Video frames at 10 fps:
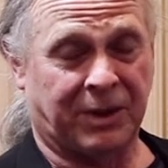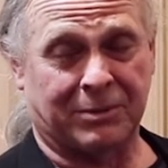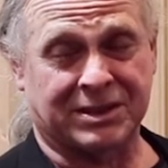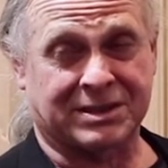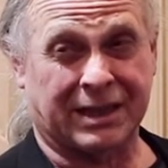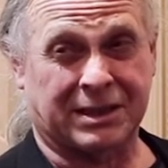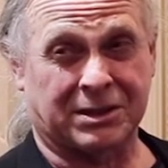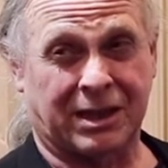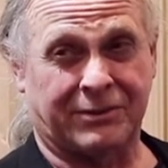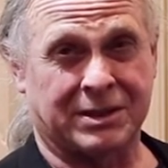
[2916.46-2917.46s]
public
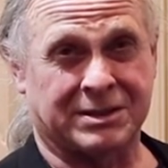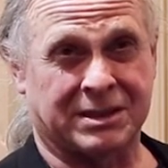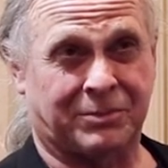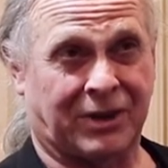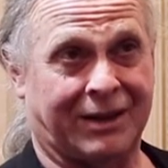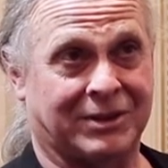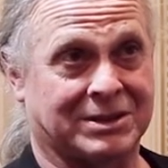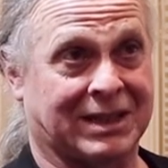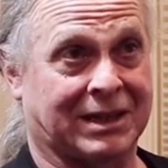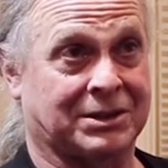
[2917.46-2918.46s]
sector, governance in the
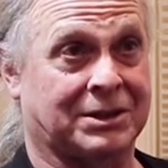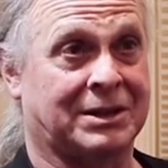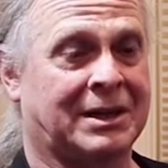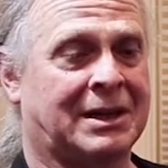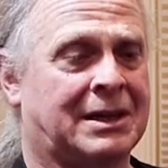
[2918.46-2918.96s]
private sector,